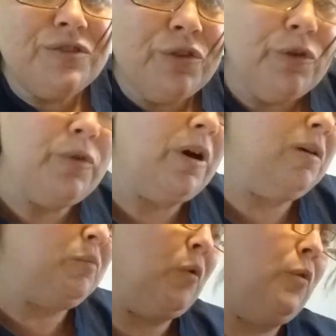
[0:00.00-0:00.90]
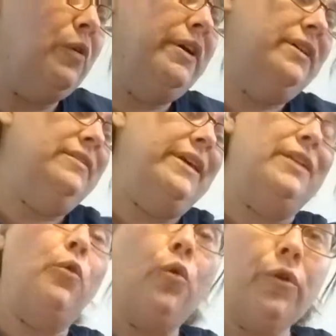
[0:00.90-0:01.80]
screw up on an
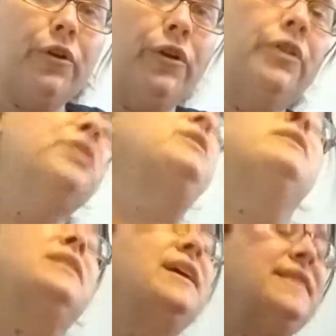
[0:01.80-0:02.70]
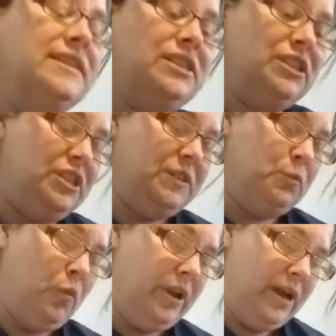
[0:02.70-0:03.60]
order. This is just
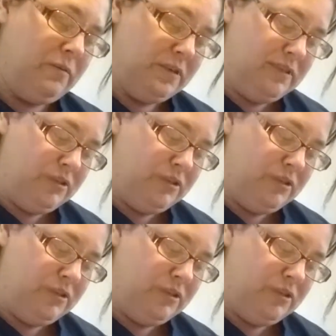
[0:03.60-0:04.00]
one I was